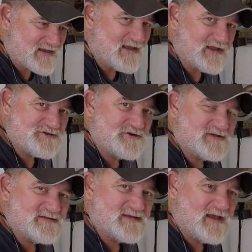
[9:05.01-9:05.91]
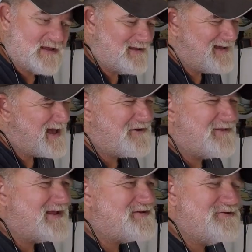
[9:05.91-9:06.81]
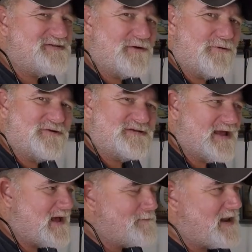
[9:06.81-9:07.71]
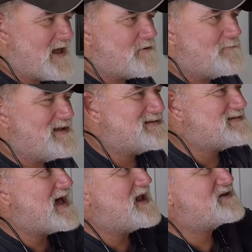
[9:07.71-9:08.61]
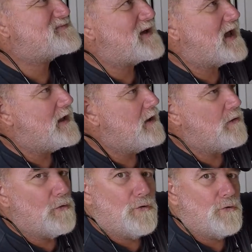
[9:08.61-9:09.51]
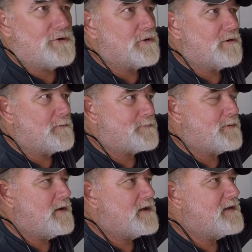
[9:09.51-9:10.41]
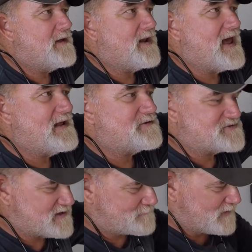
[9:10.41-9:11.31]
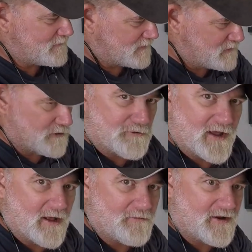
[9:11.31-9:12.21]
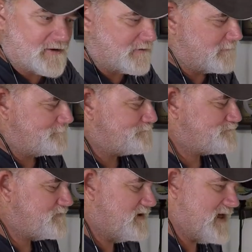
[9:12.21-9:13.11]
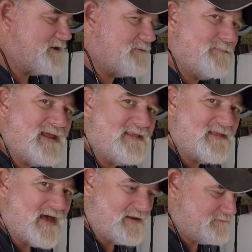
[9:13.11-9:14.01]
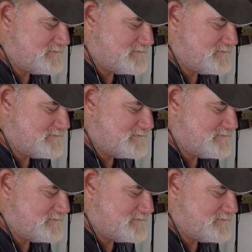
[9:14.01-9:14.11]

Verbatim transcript: I guess you could say. I don't like to use that word. I mean, I don't mean status by, oh, you're up, an angler's up here and you're down here. I don't mean that.